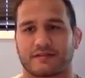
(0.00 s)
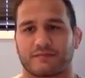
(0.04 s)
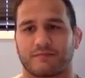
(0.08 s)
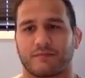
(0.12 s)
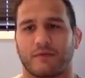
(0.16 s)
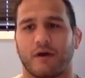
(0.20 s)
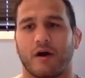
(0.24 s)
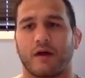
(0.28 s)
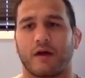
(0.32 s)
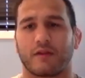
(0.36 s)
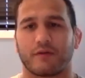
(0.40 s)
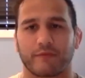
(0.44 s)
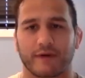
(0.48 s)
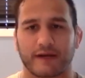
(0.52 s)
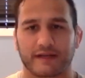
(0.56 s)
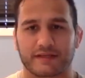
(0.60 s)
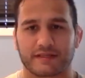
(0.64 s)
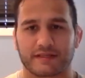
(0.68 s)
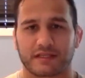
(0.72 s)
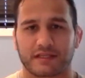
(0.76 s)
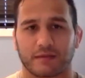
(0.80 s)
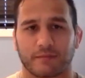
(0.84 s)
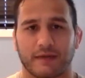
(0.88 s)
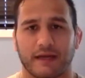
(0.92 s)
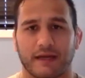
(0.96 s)
on the
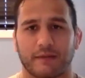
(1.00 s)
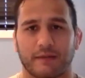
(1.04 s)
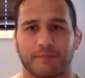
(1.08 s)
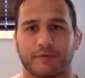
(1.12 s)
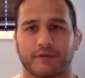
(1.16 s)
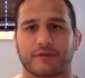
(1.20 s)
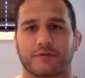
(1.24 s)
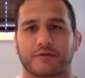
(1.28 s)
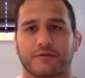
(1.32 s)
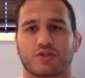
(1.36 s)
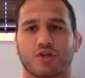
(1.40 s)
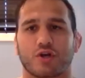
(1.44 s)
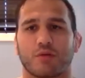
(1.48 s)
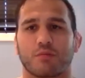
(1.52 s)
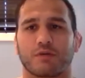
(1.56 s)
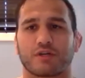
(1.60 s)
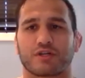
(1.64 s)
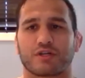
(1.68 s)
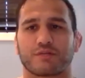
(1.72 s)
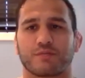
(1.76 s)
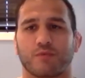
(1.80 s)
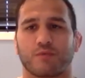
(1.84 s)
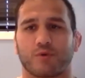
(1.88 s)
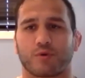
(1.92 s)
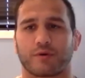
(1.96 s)
wrestling mat, but there's so
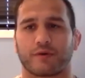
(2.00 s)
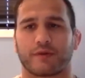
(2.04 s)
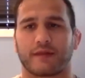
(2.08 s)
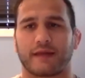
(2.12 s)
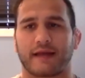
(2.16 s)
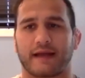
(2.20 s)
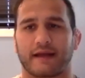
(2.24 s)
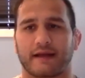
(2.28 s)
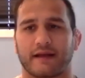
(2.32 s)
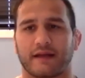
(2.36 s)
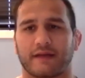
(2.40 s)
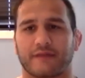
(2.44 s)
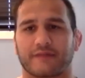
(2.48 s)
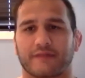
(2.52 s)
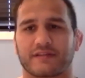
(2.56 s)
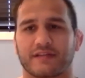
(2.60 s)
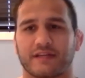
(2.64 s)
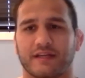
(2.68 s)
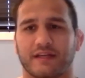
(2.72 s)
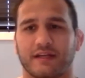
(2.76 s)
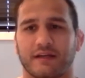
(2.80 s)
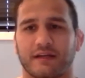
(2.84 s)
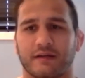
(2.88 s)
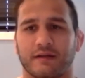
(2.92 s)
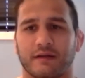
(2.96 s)
much more to that. And I've
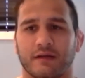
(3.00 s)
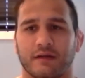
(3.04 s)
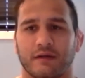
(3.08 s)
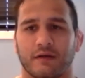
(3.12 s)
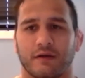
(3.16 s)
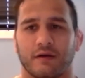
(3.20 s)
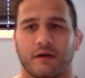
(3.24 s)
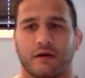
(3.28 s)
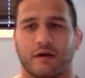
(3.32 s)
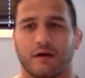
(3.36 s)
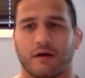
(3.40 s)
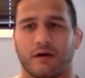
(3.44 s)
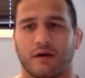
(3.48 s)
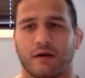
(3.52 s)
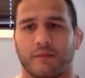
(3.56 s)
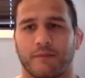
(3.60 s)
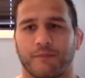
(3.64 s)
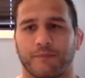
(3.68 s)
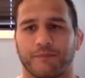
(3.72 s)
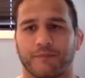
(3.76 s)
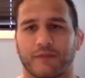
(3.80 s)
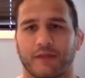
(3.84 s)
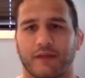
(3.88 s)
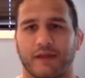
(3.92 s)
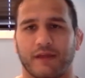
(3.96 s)
seen
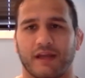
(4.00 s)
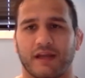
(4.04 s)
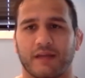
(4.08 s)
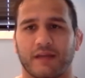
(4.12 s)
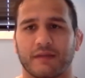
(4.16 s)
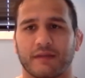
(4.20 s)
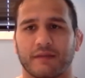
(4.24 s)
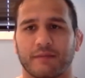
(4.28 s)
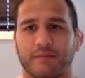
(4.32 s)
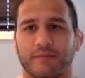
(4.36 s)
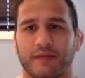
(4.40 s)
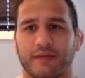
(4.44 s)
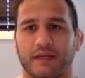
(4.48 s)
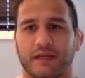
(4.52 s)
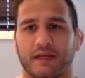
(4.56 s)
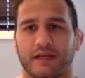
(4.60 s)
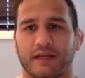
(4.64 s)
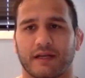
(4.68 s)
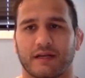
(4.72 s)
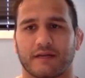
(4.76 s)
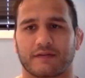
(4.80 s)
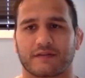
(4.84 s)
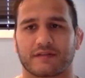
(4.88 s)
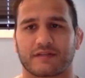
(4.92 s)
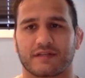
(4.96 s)
aiming big and
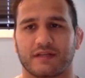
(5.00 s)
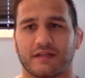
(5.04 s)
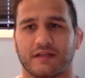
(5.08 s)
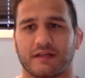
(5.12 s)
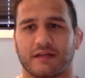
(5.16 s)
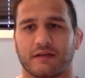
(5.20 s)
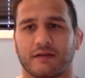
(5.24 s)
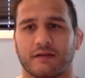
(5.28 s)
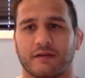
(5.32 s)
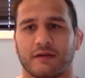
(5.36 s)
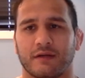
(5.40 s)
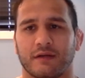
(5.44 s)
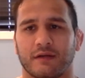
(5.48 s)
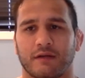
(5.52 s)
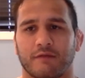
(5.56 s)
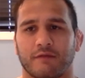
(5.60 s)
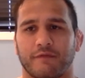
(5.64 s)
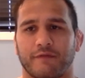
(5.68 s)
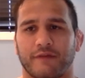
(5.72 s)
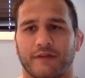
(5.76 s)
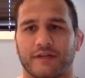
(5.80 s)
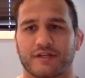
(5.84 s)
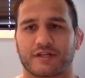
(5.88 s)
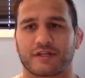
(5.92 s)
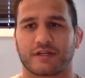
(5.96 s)
I've seen
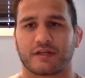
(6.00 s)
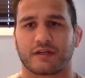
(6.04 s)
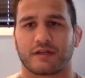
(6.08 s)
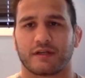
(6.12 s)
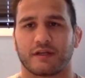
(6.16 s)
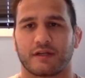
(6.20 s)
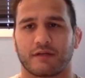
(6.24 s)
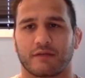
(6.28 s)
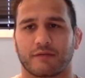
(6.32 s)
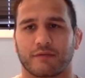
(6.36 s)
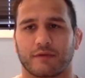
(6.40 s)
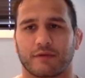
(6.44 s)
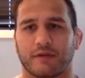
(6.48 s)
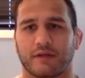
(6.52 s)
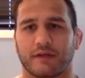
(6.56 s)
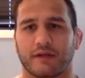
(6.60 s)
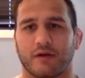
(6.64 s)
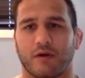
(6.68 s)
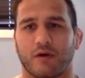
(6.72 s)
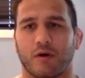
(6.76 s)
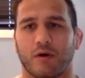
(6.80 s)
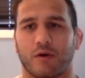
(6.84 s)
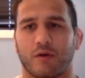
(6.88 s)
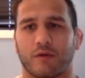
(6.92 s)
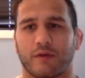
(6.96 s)
vision in really
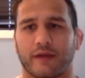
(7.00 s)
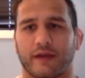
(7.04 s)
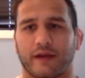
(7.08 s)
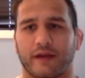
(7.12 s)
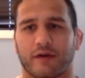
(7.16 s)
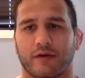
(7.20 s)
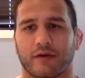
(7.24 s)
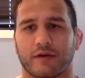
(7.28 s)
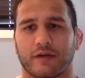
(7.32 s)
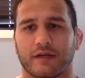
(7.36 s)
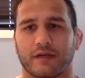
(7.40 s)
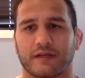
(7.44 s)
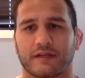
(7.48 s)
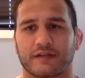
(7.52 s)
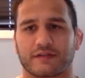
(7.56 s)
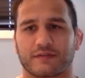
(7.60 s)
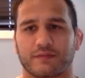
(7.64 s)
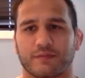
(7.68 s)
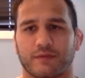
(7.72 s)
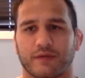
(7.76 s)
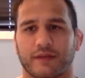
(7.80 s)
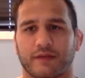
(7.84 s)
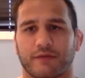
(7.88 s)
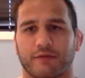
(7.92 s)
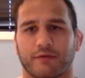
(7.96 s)
all the areas,
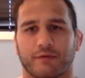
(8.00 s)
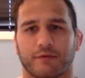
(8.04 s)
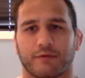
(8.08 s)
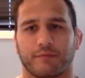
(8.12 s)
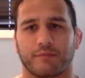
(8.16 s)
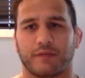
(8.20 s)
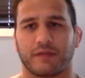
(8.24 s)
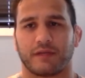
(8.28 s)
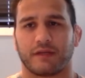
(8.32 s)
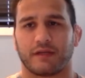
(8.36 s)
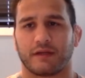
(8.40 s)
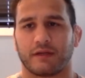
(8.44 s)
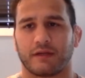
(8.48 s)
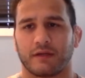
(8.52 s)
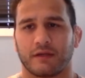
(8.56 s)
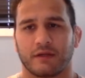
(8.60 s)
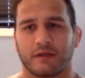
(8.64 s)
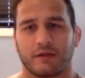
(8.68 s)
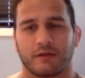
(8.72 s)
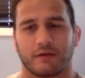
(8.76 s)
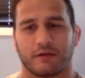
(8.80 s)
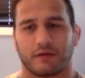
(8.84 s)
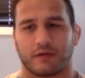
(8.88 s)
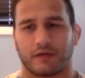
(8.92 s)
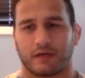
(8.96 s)
whether it be,
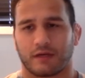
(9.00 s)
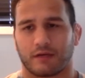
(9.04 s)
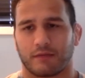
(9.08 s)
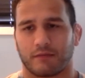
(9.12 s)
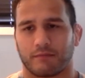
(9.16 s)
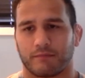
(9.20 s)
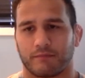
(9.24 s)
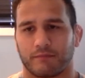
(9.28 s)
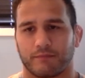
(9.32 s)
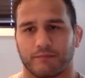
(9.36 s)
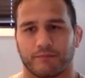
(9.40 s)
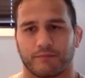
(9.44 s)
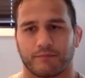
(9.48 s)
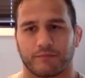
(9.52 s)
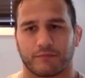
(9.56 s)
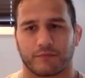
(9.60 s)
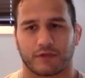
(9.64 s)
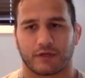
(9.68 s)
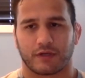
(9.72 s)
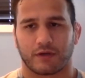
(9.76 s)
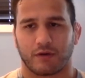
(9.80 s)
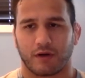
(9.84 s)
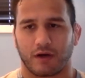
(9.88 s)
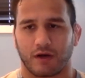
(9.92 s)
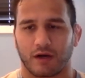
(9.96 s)
on
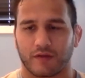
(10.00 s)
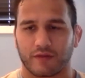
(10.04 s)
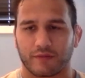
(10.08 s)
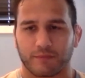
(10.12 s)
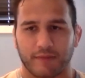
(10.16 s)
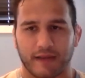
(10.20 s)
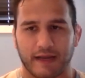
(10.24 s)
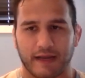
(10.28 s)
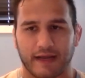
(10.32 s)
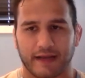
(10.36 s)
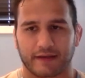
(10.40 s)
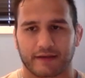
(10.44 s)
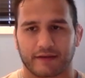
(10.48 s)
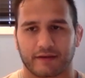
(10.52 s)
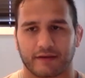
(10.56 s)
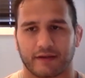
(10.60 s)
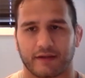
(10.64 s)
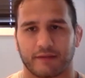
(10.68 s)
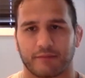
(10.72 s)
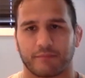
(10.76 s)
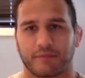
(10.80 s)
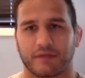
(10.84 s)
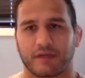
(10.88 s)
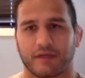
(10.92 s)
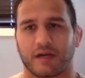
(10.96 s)
the mat
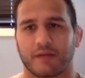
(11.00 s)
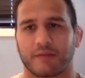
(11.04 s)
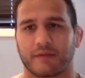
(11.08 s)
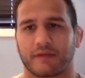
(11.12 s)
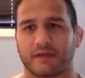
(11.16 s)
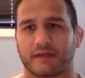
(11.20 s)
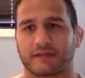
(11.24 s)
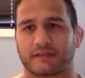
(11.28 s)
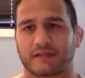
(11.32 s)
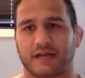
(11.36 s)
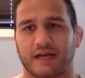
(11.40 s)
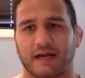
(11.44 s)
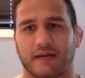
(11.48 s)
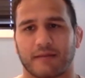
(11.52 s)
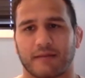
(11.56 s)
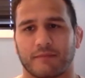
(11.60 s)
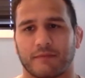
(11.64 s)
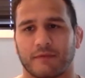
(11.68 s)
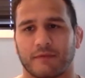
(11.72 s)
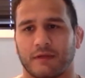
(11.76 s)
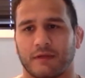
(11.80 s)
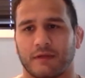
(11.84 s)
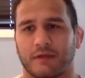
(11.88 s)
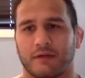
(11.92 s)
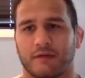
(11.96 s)
and becoming a top
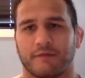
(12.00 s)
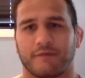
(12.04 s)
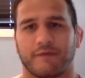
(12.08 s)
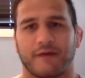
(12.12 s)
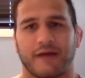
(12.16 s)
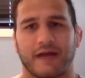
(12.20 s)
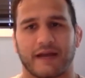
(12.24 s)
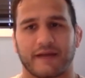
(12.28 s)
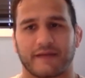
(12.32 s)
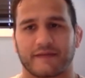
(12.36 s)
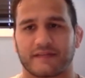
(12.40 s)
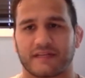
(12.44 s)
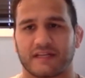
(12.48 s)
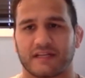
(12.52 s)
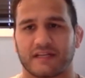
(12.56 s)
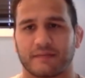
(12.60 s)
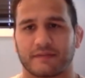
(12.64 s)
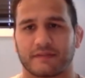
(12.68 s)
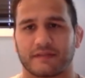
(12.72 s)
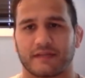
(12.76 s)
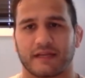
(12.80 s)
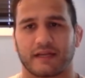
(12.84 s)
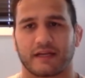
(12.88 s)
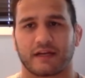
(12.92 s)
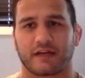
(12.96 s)
5 team
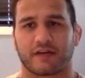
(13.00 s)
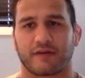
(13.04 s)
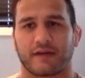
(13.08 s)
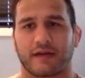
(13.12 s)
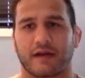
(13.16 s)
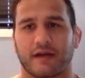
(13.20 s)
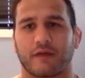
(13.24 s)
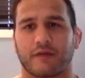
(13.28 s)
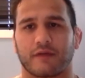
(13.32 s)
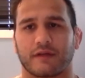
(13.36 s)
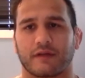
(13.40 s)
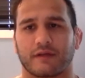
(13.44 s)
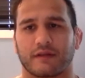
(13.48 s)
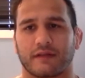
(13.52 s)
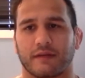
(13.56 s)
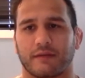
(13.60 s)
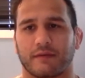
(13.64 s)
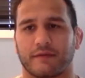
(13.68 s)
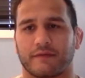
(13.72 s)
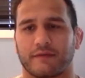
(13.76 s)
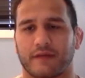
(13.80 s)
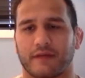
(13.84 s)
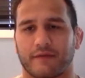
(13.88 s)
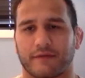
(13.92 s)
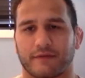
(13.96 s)
and taking ground that
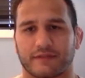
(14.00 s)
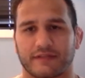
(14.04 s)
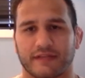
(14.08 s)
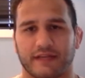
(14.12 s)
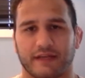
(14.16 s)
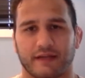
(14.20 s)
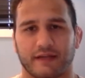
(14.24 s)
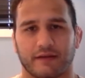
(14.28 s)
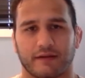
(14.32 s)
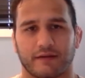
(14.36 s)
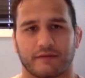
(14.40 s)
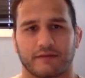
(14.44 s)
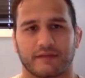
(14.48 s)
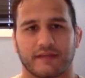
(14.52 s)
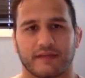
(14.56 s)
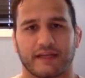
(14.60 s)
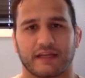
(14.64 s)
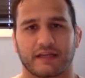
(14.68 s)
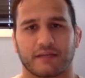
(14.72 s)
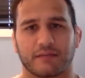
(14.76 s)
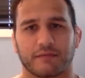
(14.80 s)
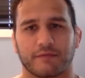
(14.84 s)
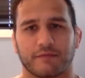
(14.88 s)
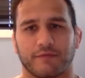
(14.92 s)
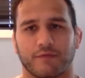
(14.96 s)
we've never
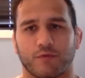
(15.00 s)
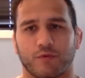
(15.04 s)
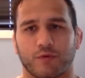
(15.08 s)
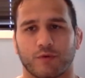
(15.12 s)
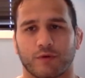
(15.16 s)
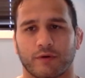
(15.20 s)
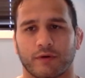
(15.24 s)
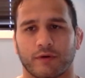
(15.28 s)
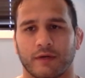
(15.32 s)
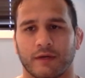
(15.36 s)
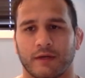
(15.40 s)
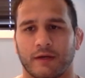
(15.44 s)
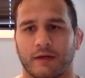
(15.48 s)
taken before.